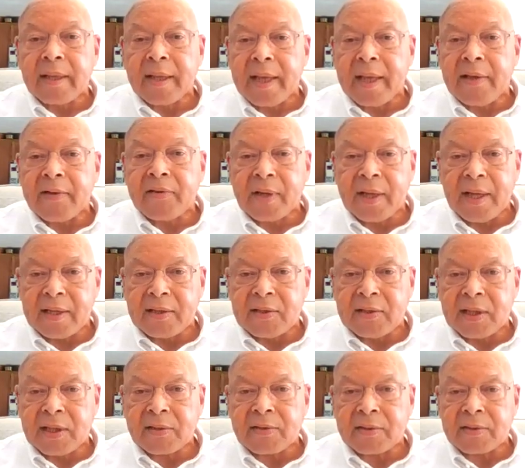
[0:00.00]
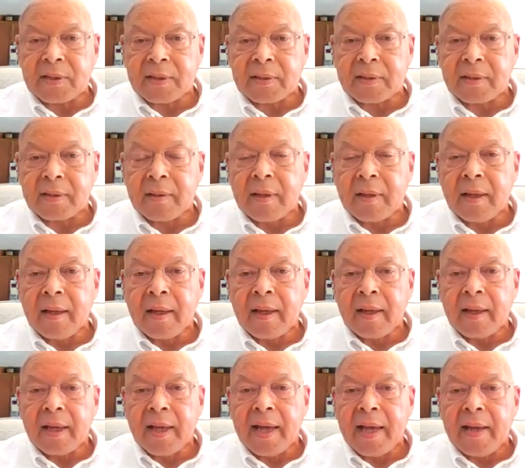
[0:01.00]
is existing.
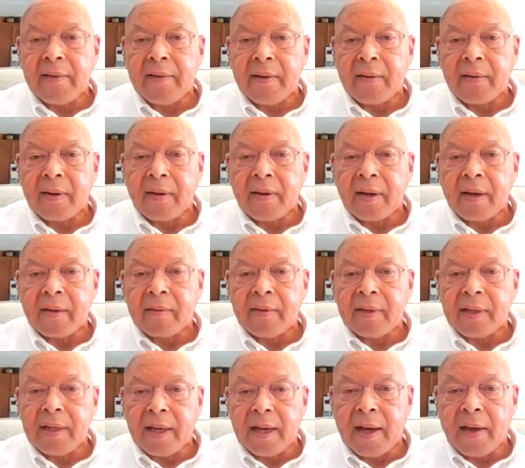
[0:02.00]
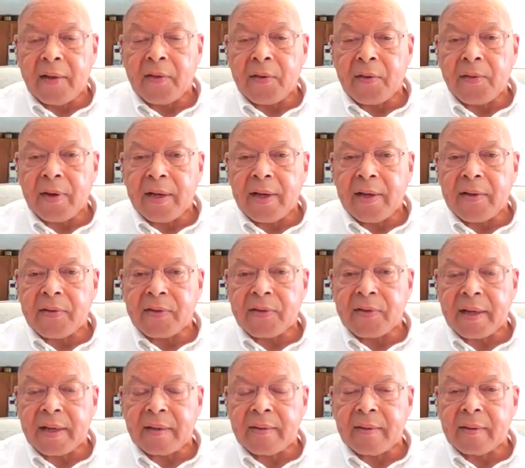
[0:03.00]
And the other is
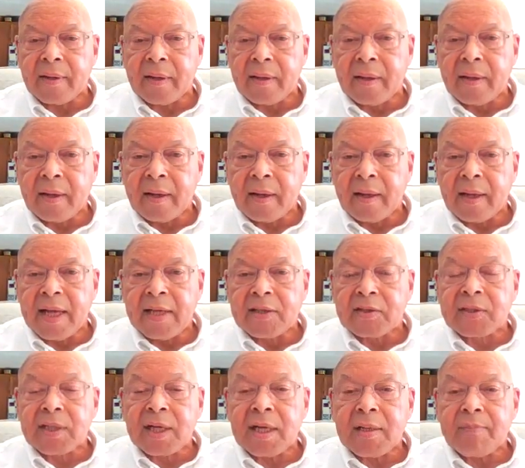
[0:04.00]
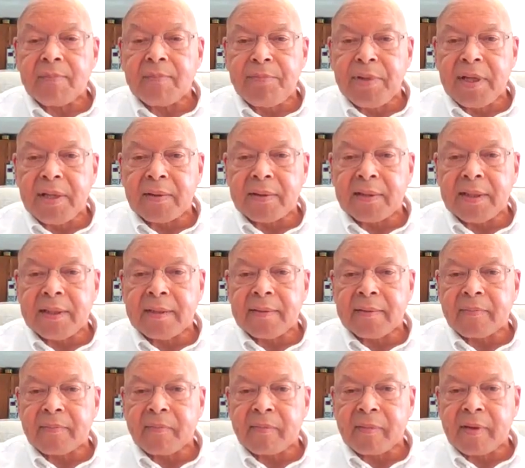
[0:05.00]
that instead of building,